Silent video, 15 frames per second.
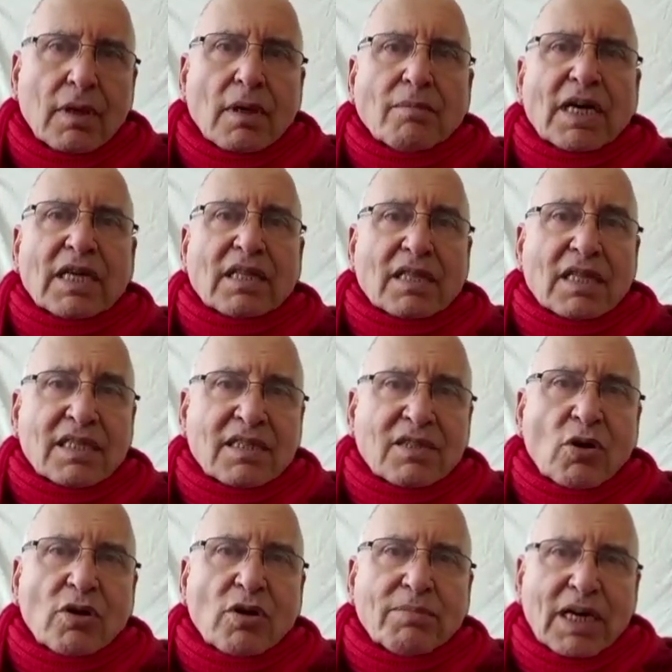But in this
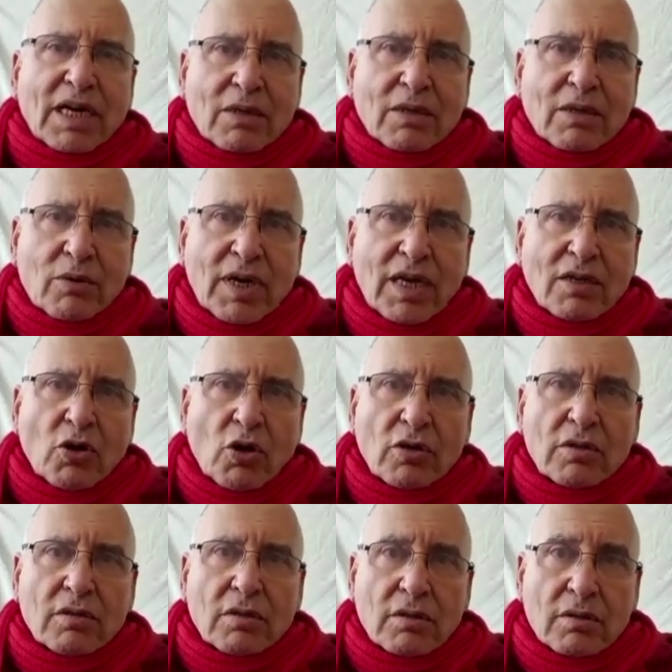story, by the way,
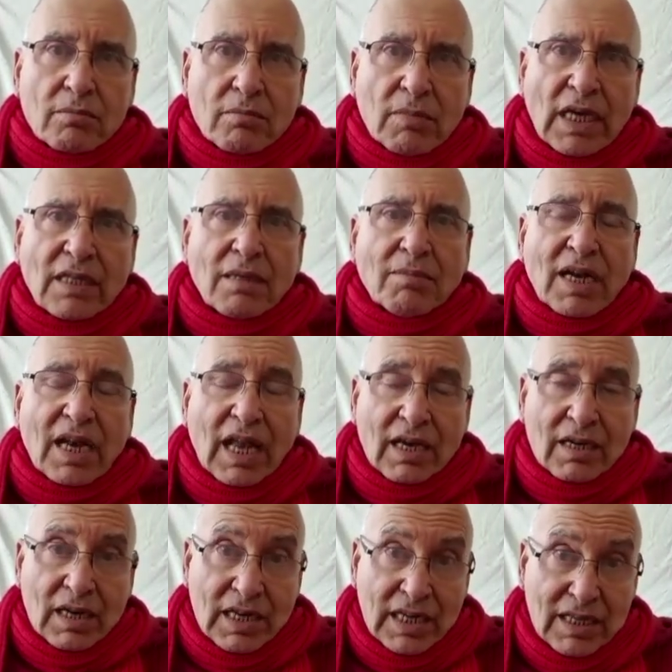God made them
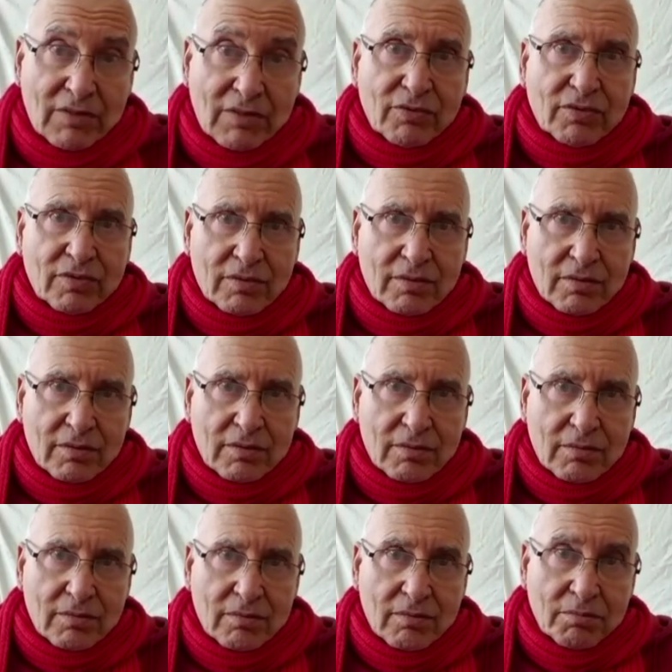live,
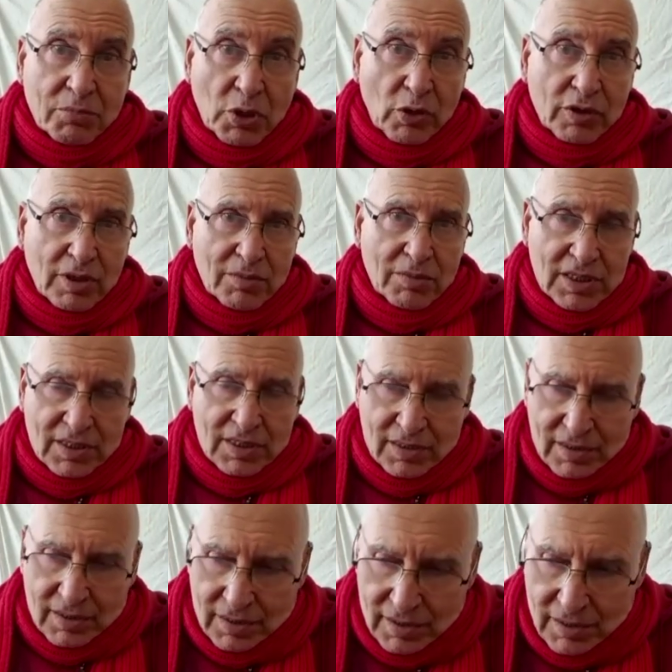brought them
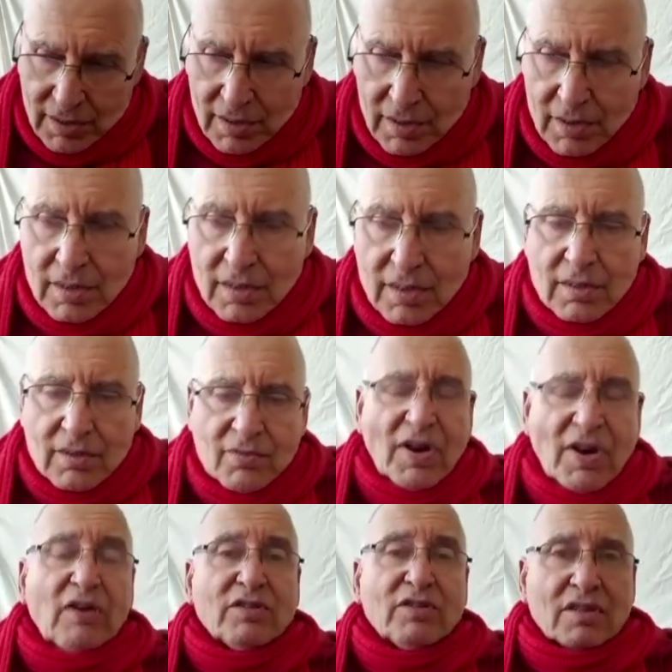this
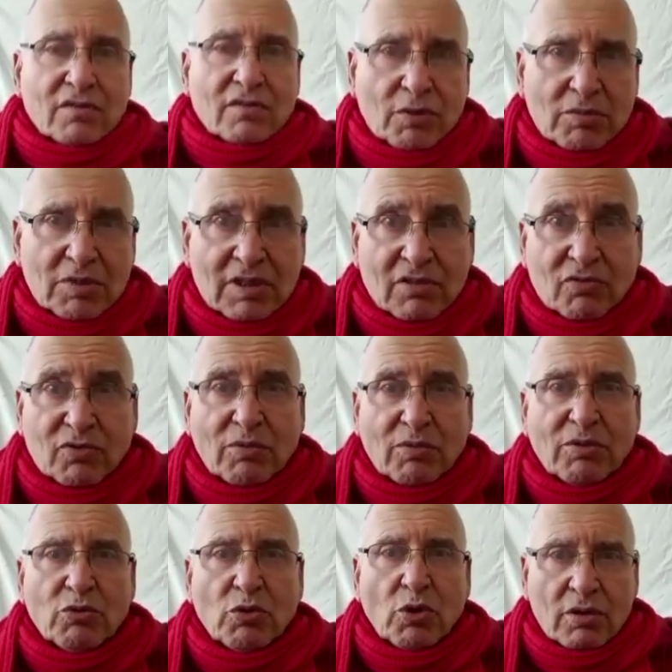fountain from
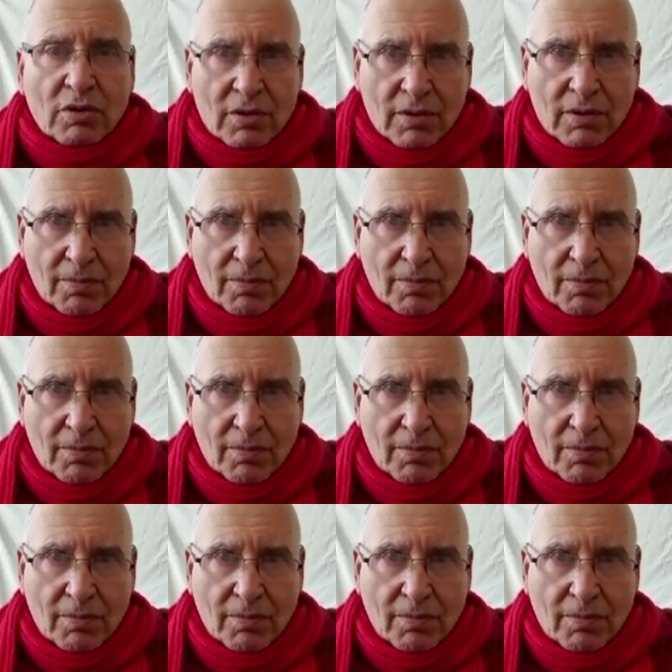the rock,